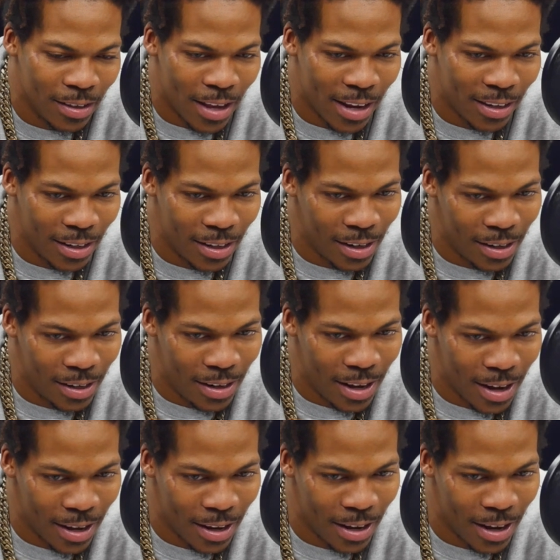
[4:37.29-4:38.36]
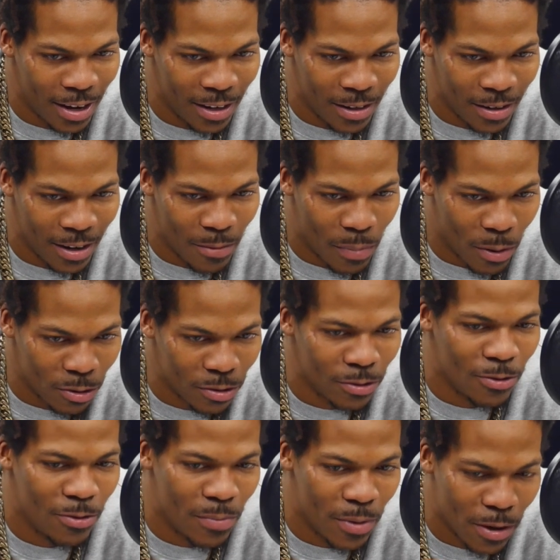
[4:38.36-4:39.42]
at the end of the day, a
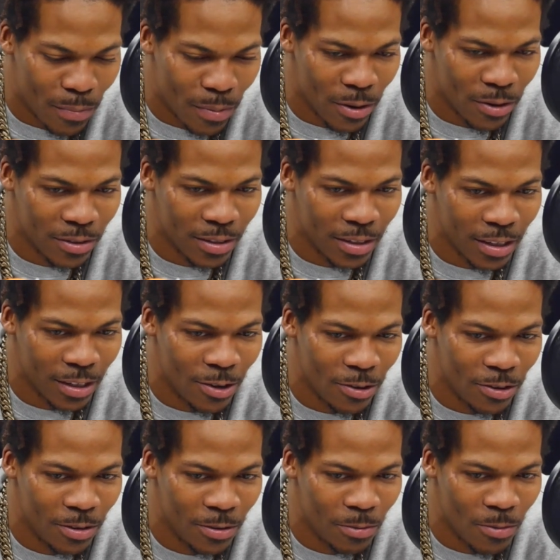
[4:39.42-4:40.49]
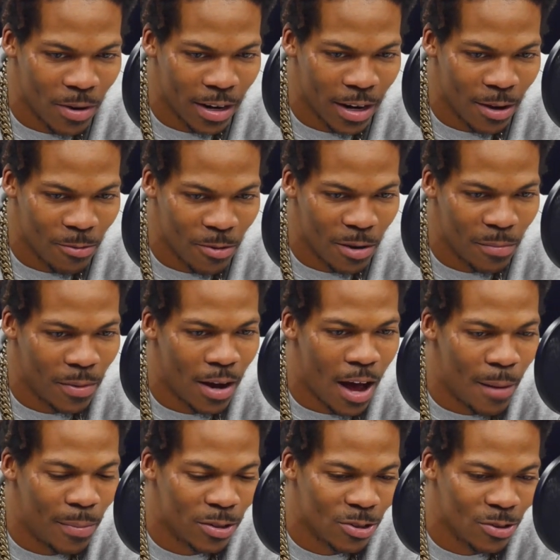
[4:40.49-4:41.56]
person gonna be a person and go the way they want, but
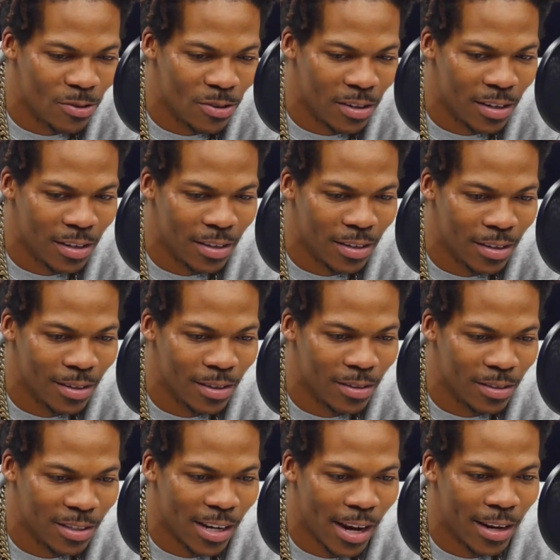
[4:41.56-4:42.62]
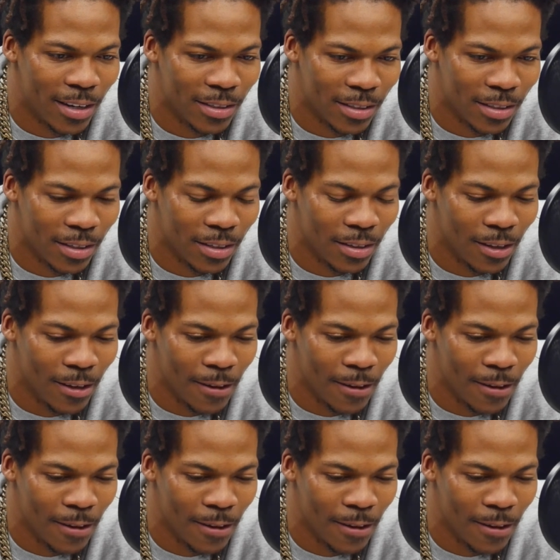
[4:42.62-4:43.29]
opportunity change shit.